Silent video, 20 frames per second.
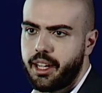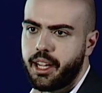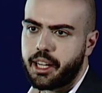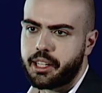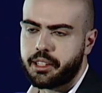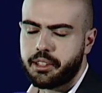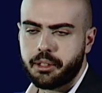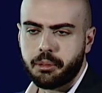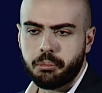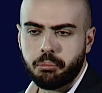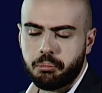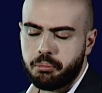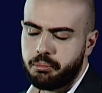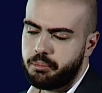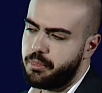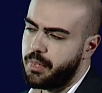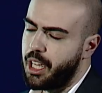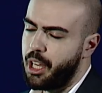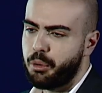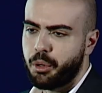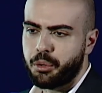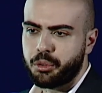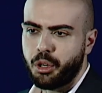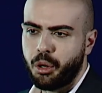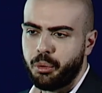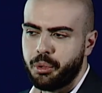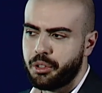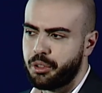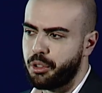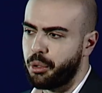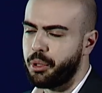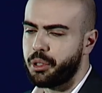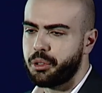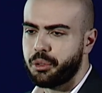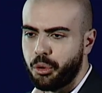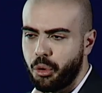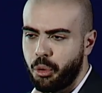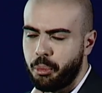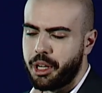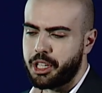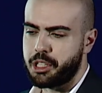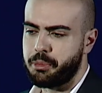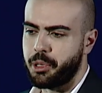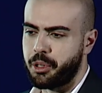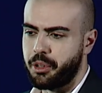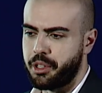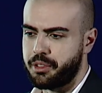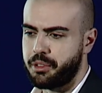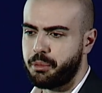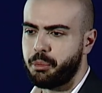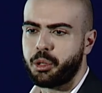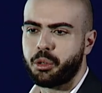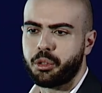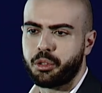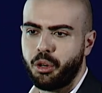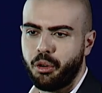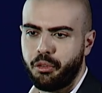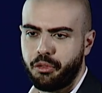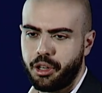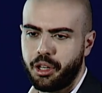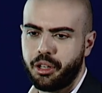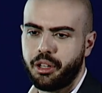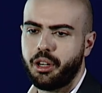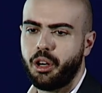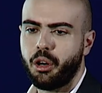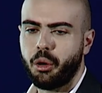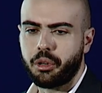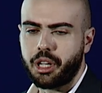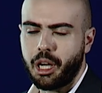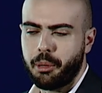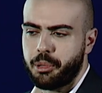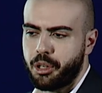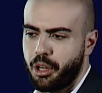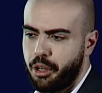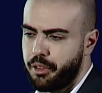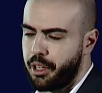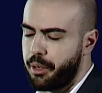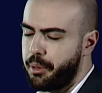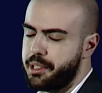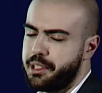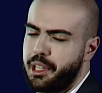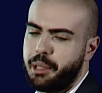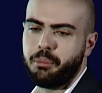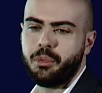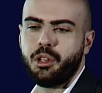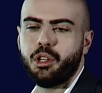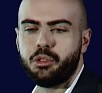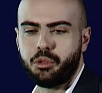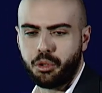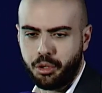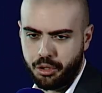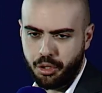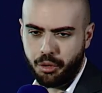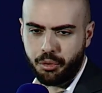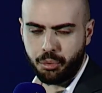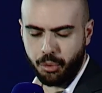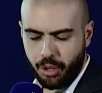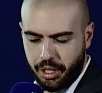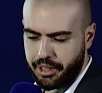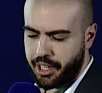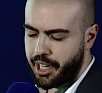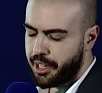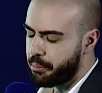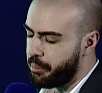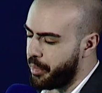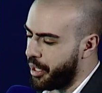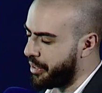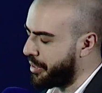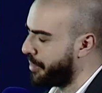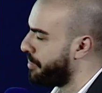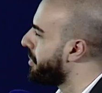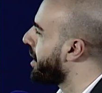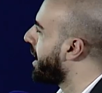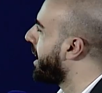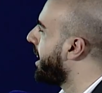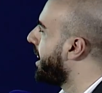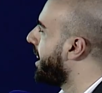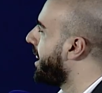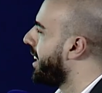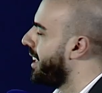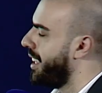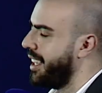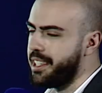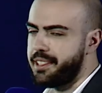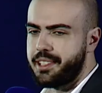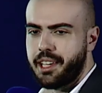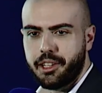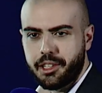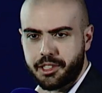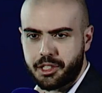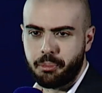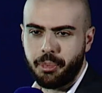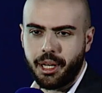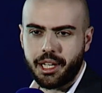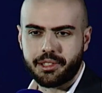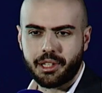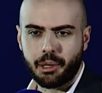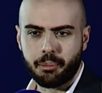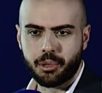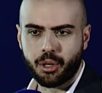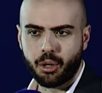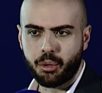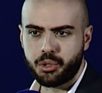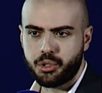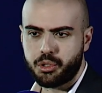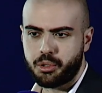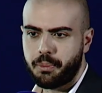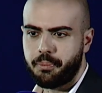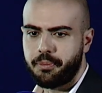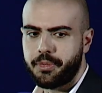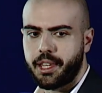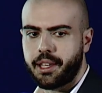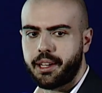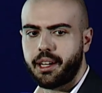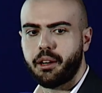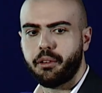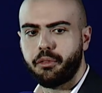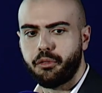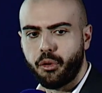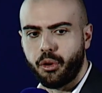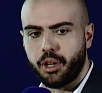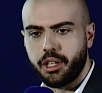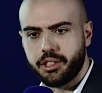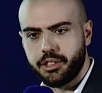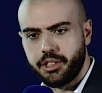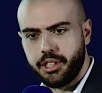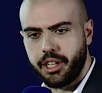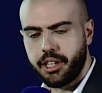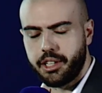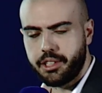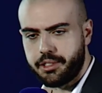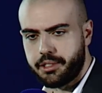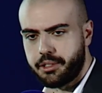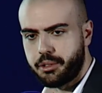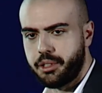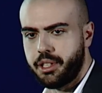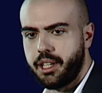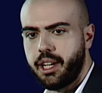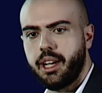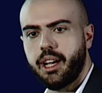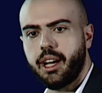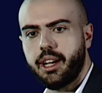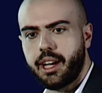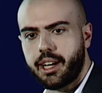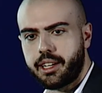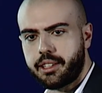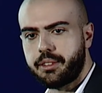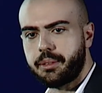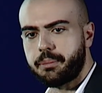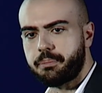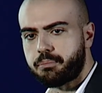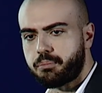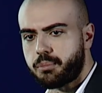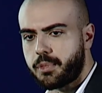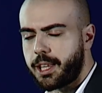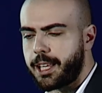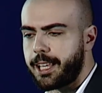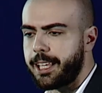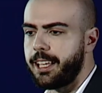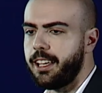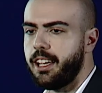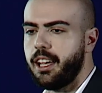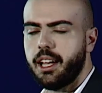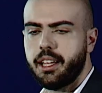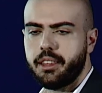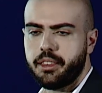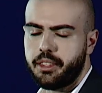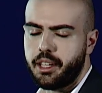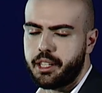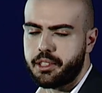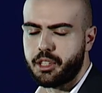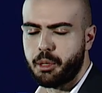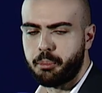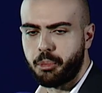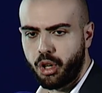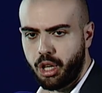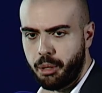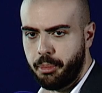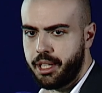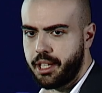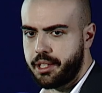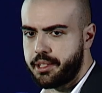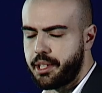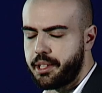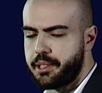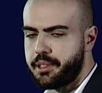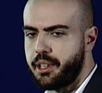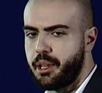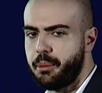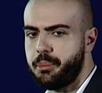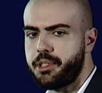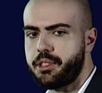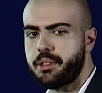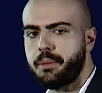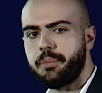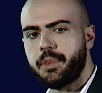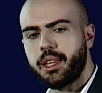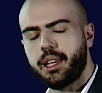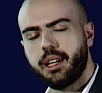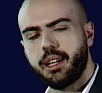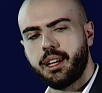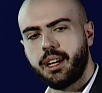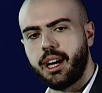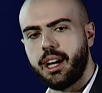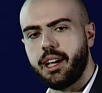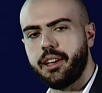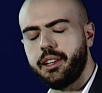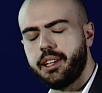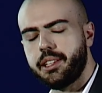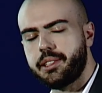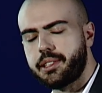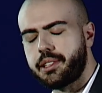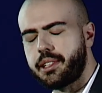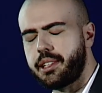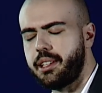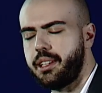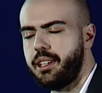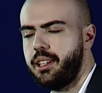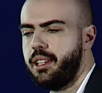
Act, I won't go into it too much because we could go for a whole couple of hours. I'm sure you don't want that, but it's a risk-based approach. There are 4 tiers to the AI Act, and there's the prohibited systems, high risk,